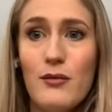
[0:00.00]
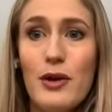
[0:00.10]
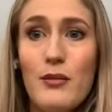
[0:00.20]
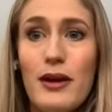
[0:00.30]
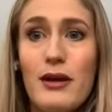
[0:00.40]

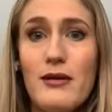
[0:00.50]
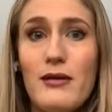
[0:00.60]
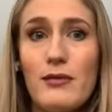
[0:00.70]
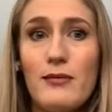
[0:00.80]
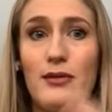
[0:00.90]
when
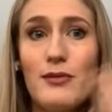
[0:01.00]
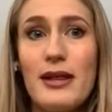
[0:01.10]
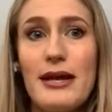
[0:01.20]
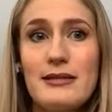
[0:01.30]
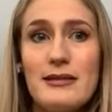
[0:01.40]
we
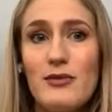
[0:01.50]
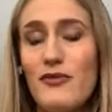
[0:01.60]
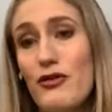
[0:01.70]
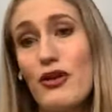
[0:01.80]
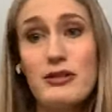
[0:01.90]
realize that some
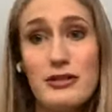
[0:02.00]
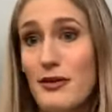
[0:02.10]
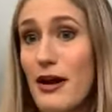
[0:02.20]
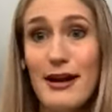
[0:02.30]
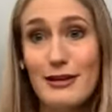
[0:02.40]
of our thoughts
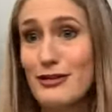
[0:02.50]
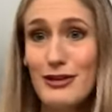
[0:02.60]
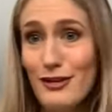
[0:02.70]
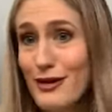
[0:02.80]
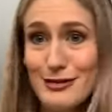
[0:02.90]
are not
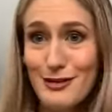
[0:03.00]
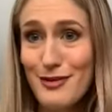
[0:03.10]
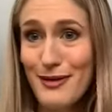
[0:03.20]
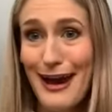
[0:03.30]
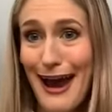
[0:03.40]
actually the thoughts that
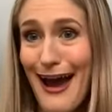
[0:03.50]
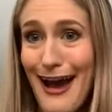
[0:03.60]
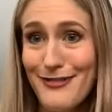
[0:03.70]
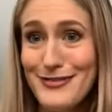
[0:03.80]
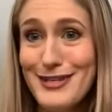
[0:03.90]
we want to
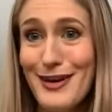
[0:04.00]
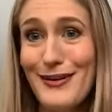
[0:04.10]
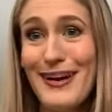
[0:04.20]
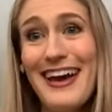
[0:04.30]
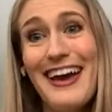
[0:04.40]
have. So